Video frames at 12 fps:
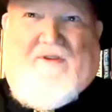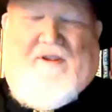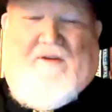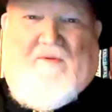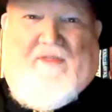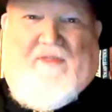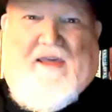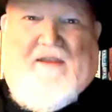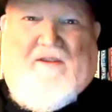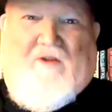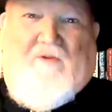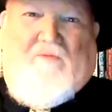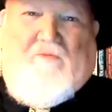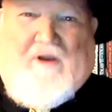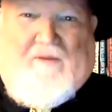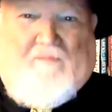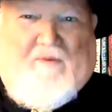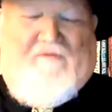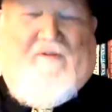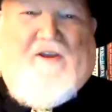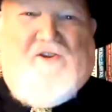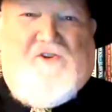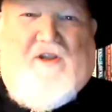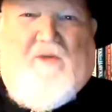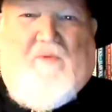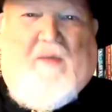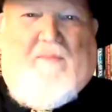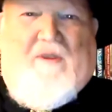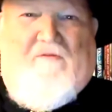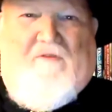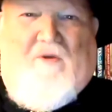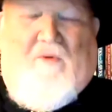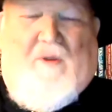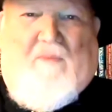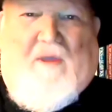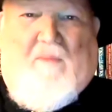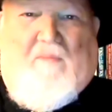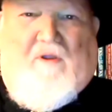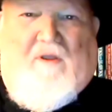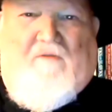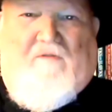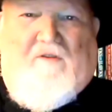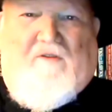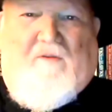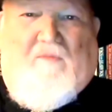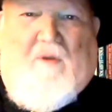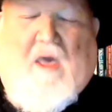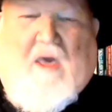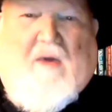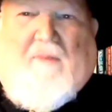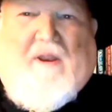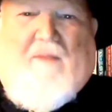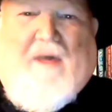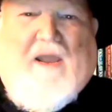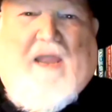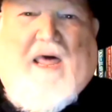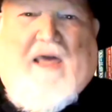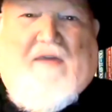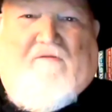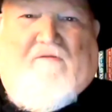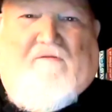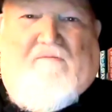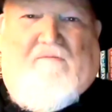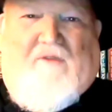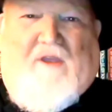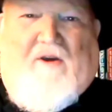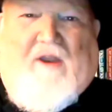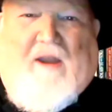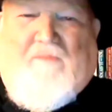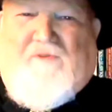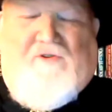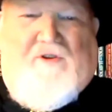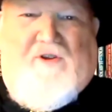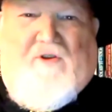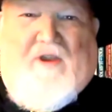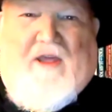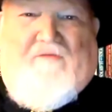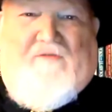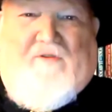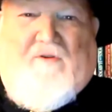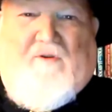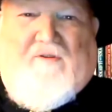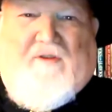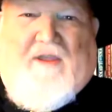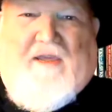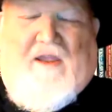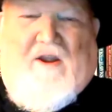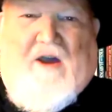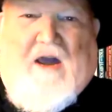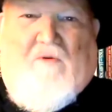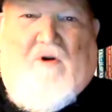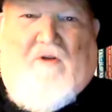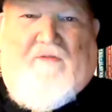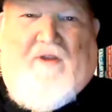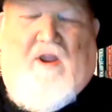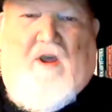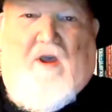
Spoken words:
deal with that, well, professionally when I'm interviewing people, conversing, but in my life, and I'm sure in your life too, it's like, how often